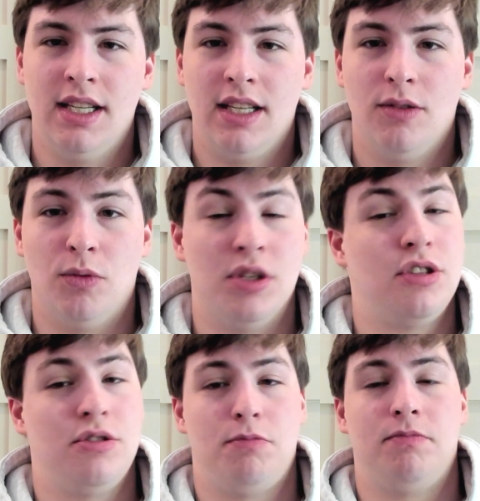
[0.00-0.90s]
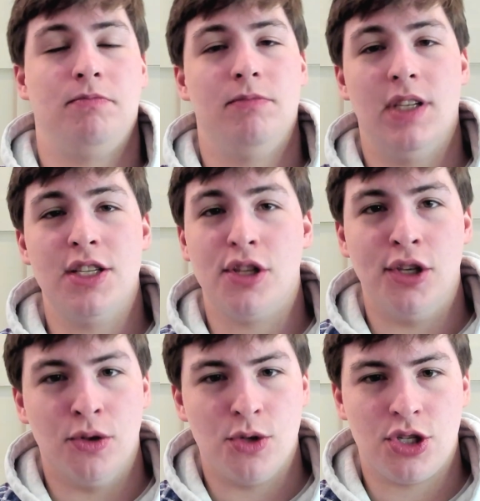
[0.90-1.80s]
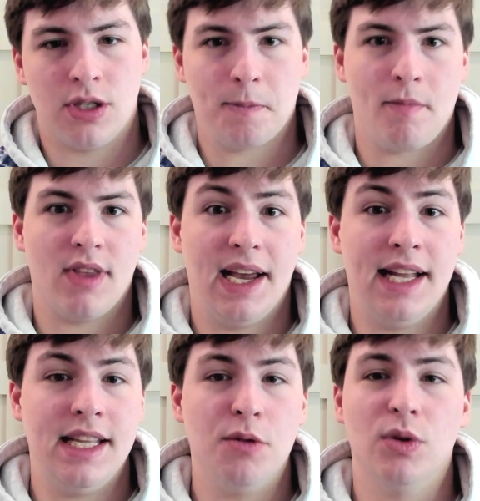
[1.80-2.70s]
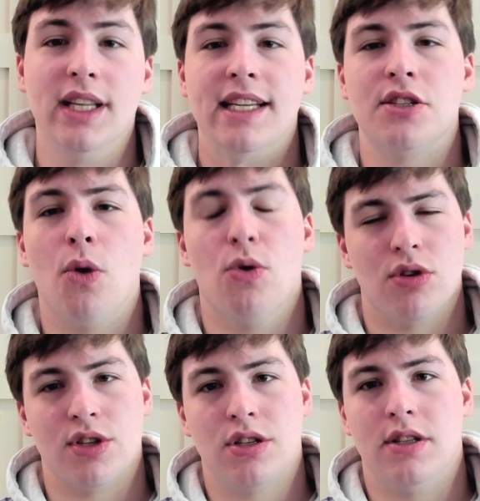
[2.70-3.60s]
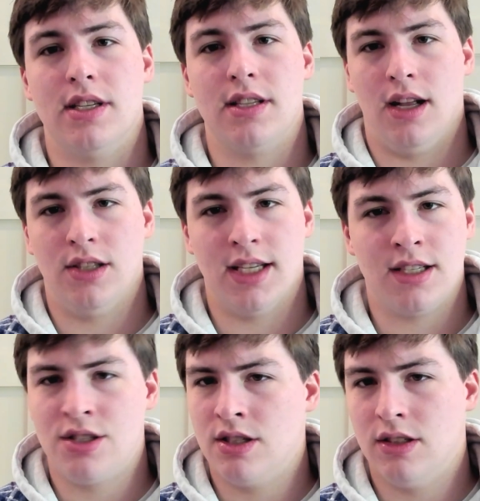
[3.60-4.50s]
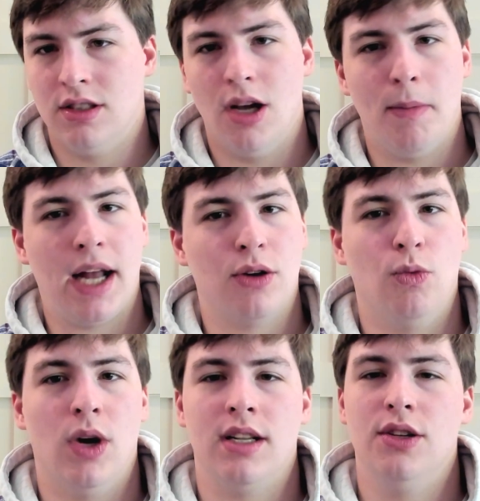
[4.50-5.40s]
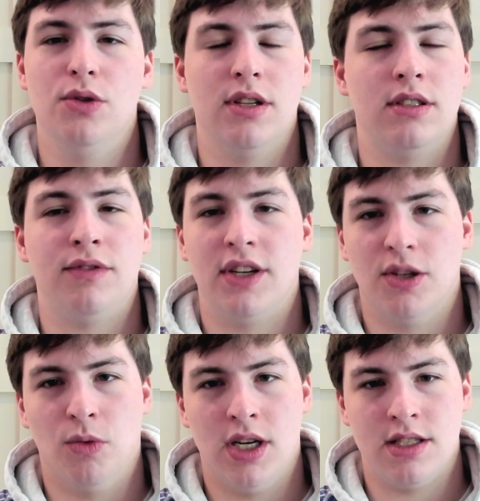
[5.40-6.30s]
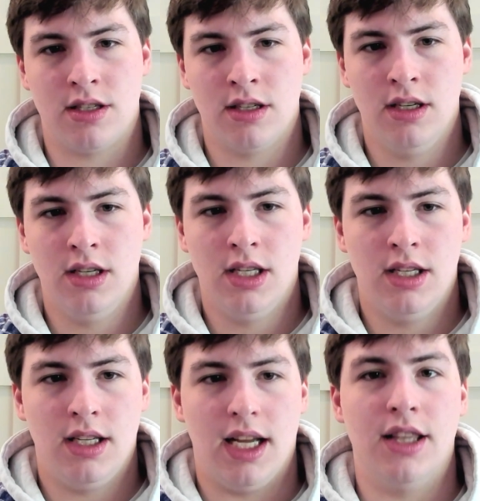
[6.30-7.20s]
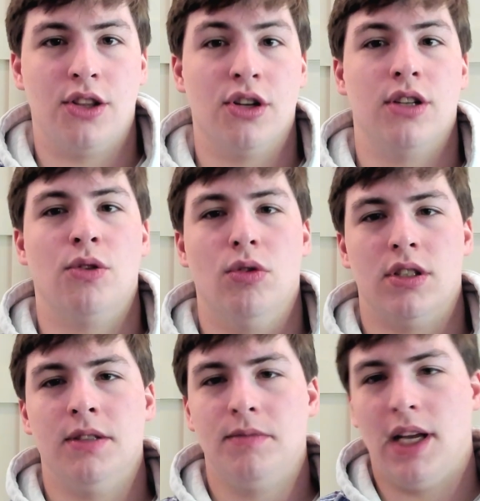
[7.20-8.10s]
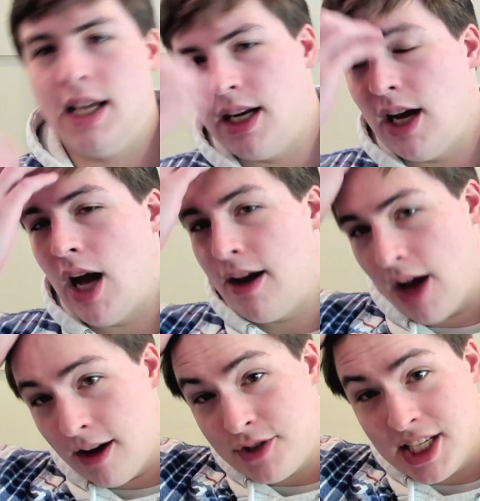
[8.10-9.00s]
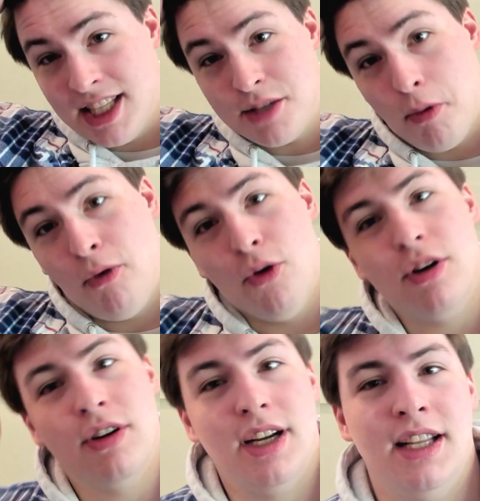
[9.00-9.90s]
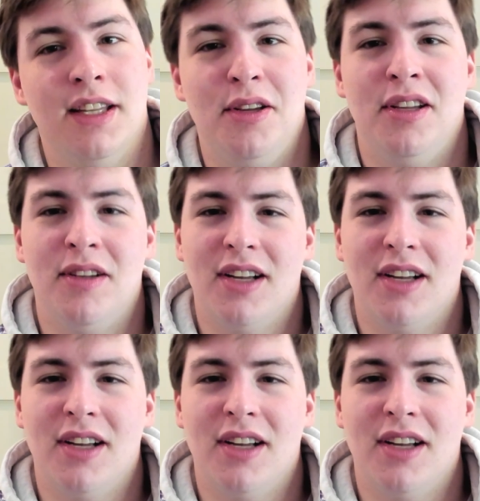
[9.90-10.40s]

which is huge. And he really torched the Celtics, no matter what who the defender was, in the third quarter. And I've seen this before in the